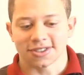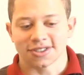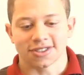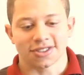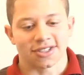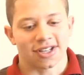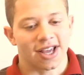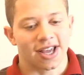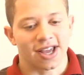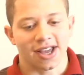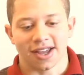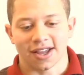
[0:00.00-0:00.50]

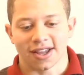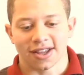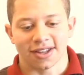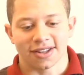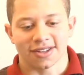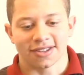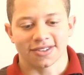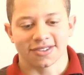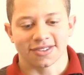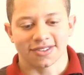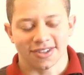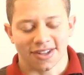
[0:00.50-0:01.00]
yeah,
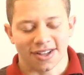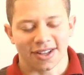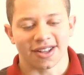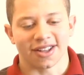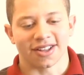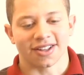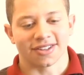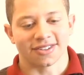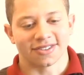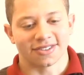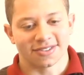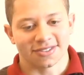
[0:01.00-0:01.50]

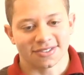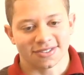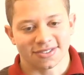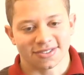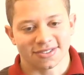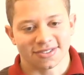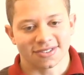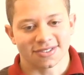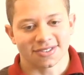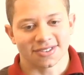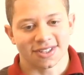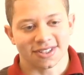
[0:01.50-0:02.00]

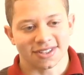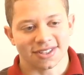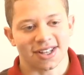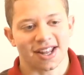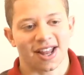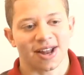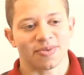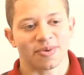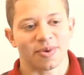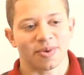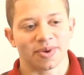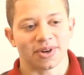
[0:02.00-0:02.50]
that's a
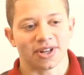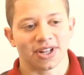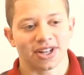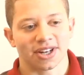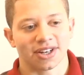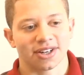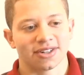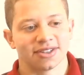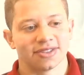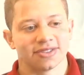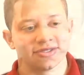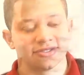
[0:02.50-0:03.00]
lot of what we did.
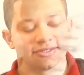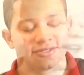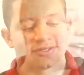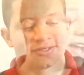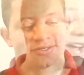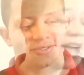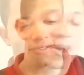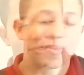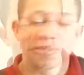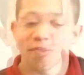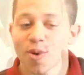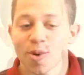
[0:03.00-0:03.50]
Yeah, he
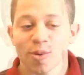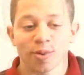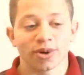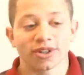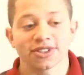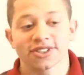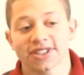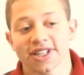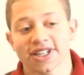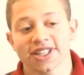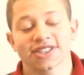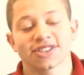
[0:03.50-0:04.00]
got more and more
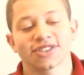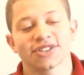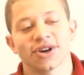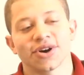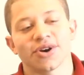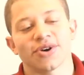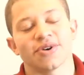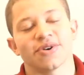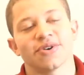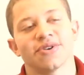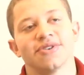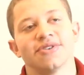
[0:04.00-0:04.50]
sick,
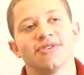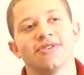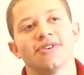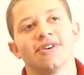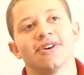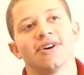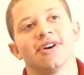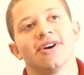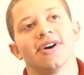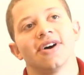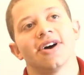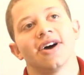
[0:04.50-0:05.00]
so
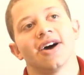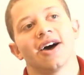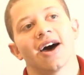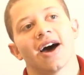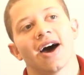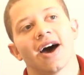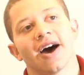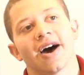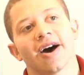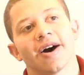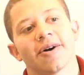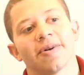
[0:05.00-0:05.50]

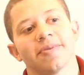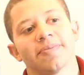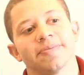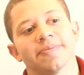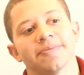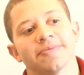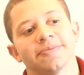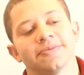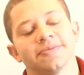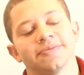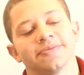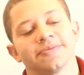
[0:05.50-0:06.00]
yeah,